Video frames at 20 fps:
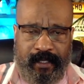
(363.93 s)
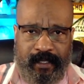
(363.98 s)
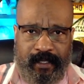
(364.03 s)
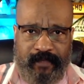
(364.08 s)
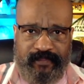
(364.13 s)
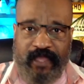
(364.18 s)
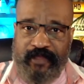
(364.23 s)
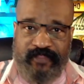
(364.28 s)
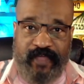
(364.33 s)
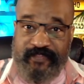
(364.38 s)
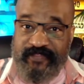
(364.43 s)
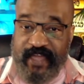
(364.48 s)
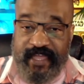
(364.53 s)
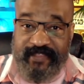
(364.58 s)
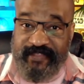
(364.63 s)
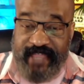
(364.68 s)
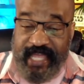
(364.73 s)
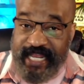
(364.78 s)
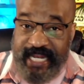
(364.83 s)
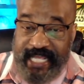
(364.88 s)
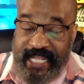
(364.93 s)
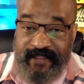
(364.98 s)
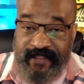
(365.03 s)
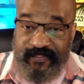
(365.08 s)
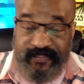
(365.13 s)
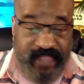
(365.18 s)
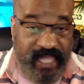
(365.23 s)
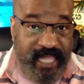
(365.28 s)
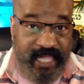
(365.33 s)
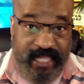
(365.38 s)
They
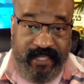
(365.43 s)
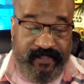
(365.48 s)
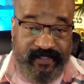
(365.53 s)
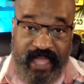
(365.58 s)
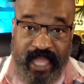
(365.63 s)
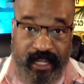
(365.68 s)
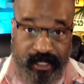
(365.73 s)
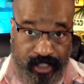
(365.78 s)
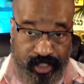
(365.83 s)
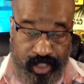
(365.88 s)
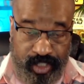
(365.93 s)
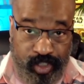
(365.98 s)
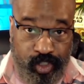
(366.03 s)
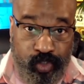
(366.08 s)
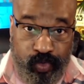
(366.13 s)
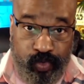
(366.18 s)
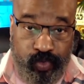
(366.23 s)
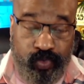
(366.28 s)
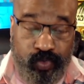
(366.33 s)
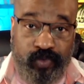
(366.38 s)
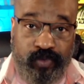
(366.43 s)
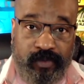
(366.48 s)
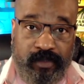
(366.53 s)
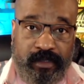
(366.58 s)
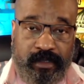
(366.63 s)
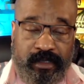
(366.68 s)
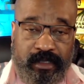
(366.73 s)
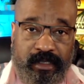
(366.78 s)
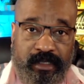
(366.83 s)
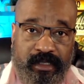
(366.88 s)
didn't think that you
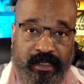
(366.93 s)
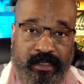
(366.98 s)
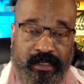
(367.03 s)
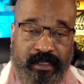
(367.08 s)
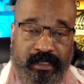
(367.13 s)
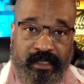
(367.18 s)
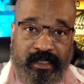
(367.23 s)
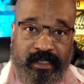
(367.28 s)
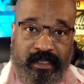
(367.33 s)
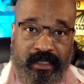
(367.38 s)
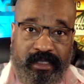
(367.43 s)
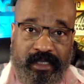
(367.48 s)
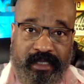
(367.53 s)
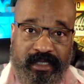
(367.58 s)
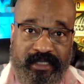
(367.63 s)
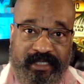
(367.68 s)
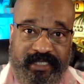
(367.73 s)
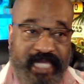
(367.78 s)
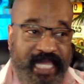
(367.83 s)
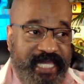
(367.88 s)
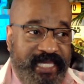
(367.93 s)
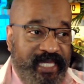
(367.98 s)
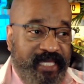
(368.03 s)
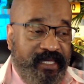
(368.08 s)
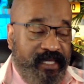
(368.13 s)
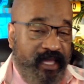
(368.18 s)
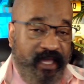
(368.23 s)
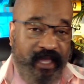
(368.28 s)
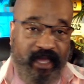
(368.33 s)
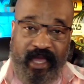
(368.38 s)

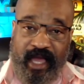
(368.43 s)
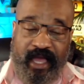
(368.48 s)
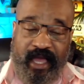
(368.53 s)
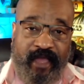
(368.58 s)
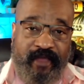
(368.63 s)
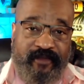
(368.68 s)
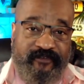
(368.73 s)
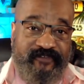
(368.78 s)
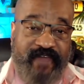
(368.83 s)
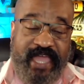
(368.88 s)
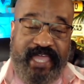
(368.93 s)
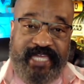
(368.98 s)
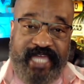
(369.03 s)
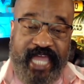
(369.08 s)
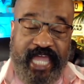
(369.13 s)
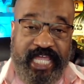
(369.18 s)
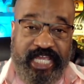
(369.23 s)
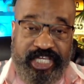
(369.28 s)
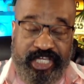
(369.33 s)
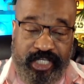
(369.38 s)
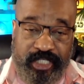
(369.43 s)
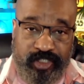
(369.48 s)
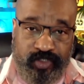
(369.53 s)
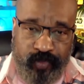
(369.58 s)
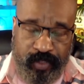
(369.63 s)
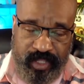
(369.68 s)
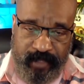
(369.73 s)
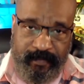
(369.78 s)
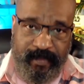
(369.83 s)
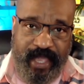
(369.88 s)
taking vacations
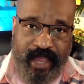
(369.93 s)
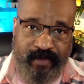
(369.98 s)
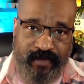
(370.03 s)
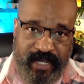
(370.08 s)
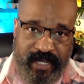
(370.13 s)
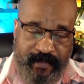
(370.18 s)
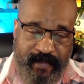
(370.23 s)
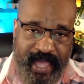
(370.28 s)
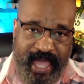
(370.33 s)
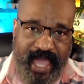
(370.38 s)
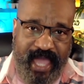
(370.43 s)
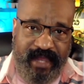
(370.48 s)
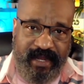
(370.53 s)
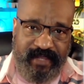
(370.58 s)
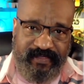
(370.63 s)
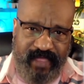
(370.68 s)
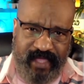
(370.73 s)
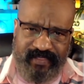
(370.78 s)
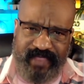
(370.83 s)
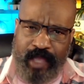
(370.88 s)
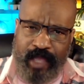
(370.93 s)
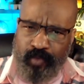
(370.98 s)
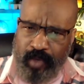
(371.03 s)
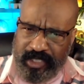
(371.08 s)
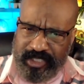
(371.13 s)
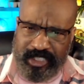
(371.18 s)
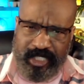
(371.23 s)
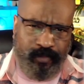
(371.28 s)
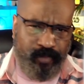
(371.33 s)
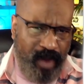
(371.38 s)
with a married man, that
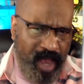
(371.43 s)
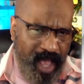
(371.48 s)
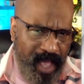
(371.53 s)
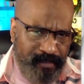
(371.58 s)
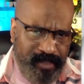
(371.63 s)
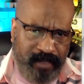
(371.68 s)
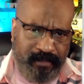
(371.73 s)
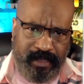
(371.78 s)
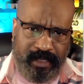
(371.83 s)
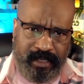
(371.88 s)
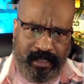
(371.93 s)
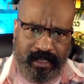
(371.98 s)
wasn't a problem?